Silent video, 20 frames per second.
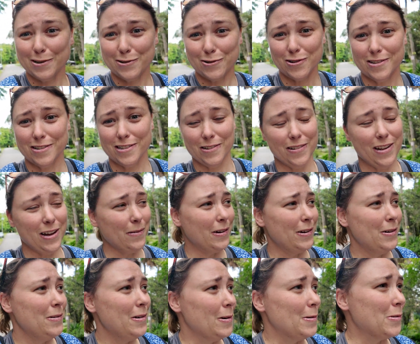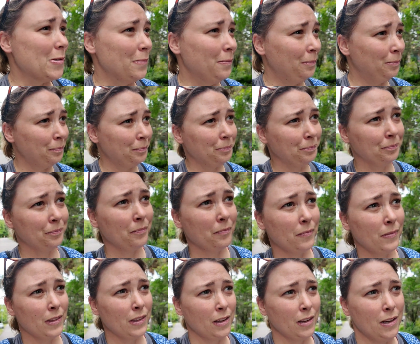restaurants on that way, who knows.
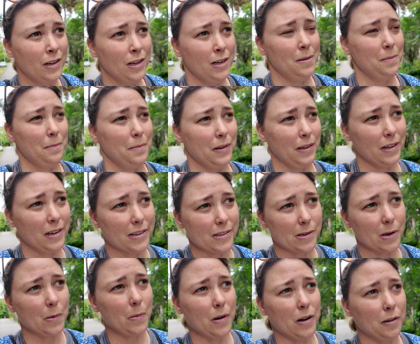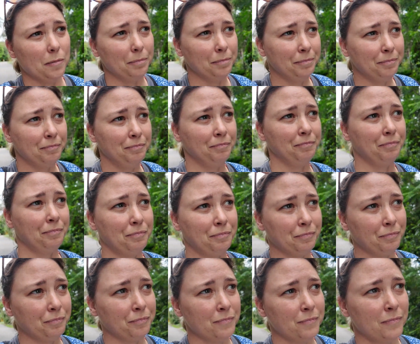But yeah, so
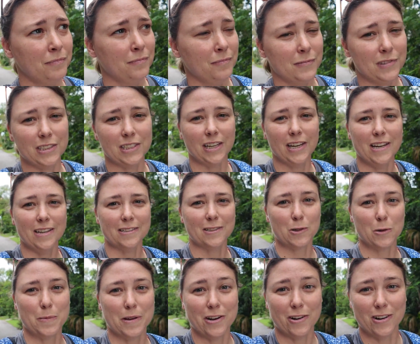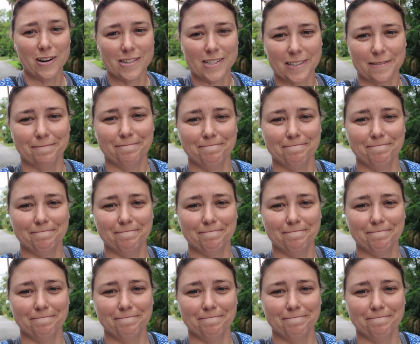yeah, it's gonna be interesting.